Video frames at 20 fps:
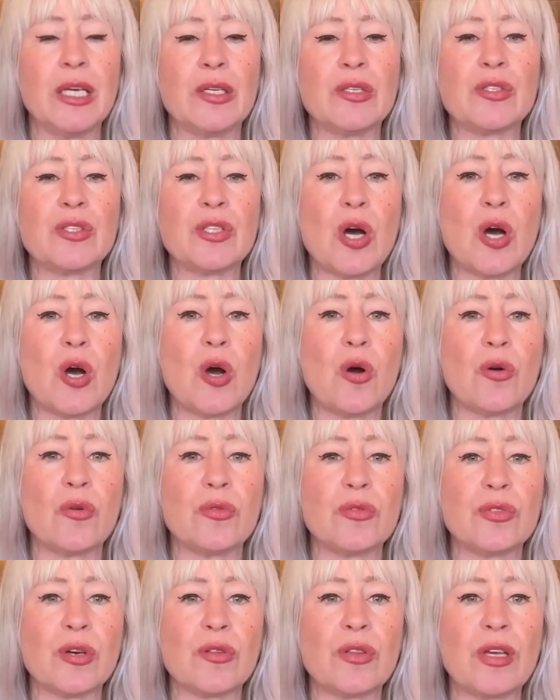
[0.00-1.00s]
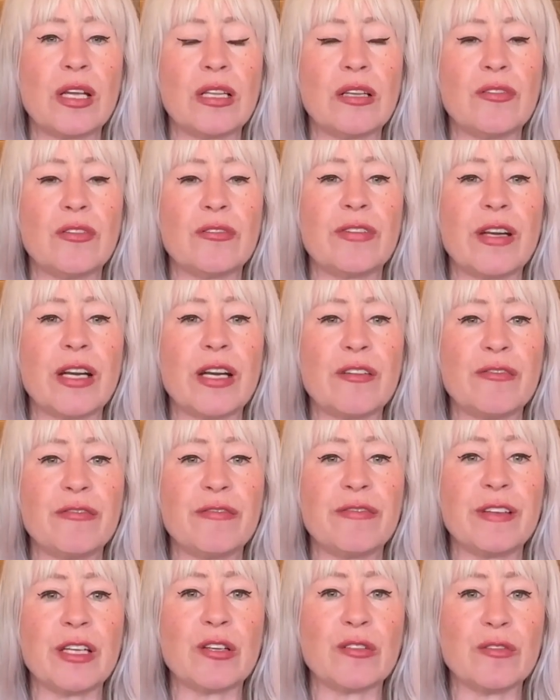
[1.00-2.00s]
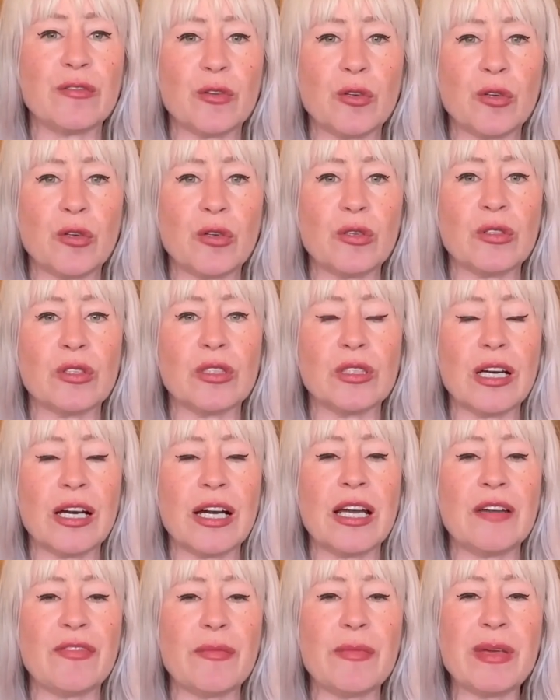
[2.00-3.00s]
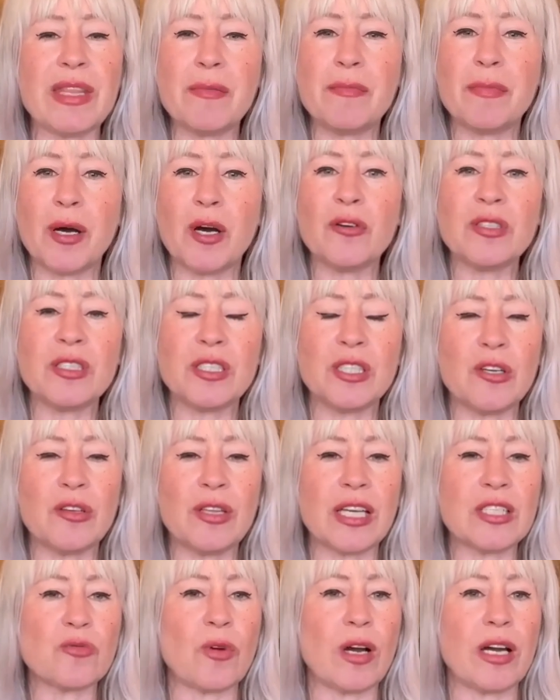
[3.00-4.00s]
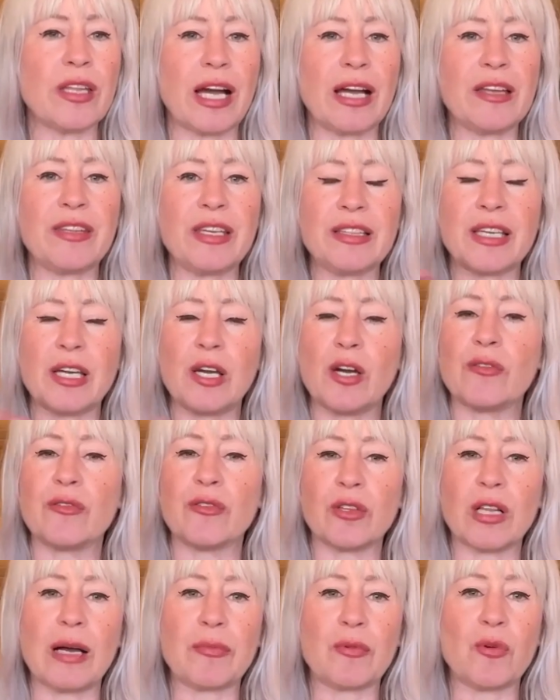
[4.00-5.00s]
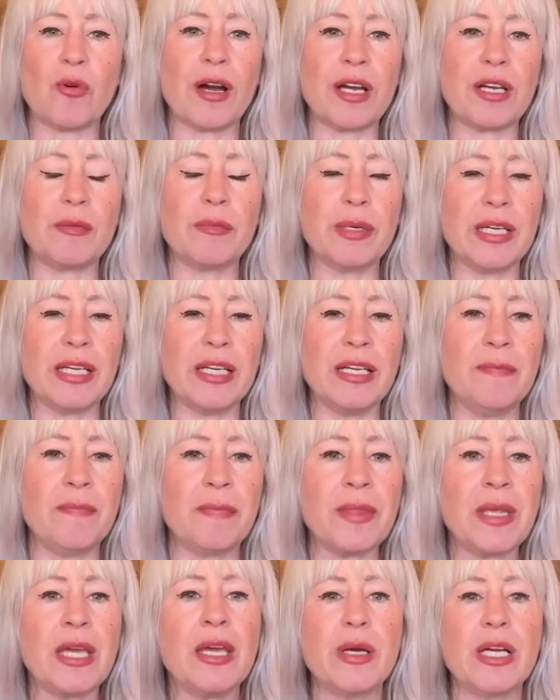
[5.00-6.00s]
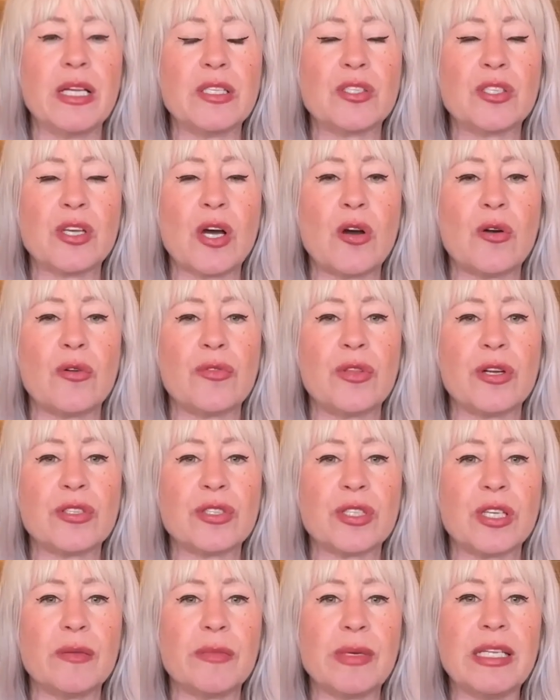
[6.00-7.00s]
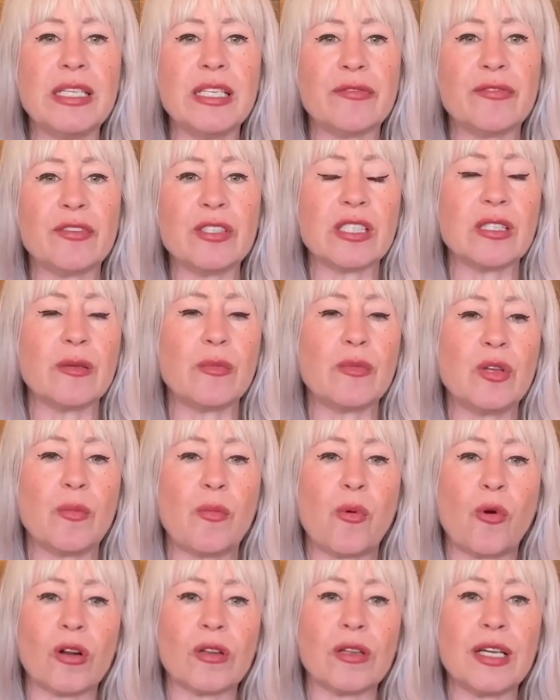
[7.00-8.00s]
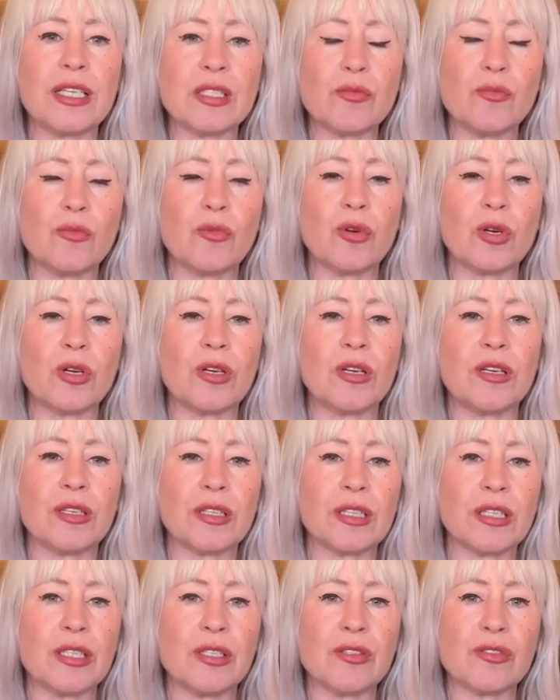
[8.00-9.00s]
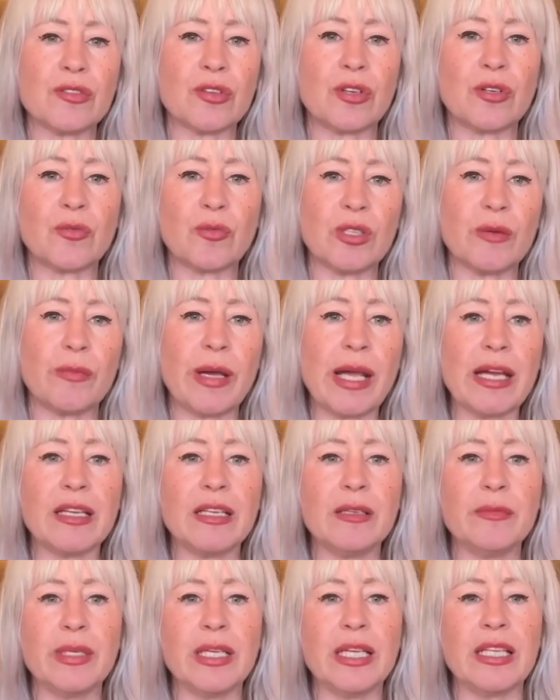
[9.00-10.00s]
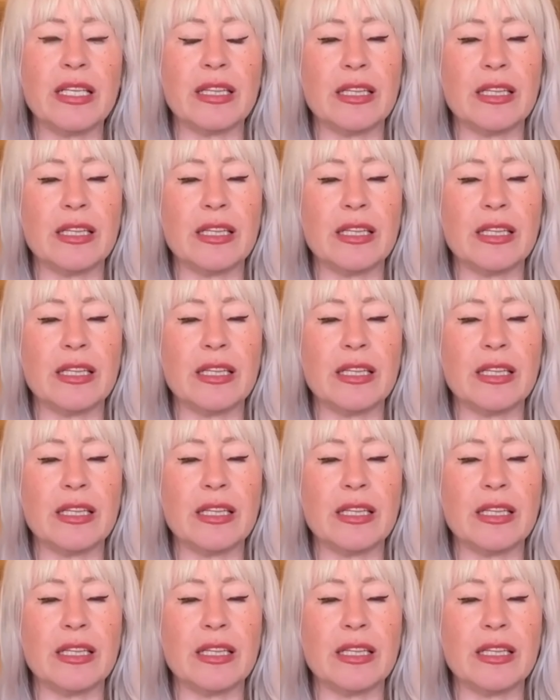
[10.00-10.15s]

So they live a very fearful life. I mean, they both do. That's why I think they overlap quite a bit. So there's going to be difference. The borderline's more concerned with abandonment.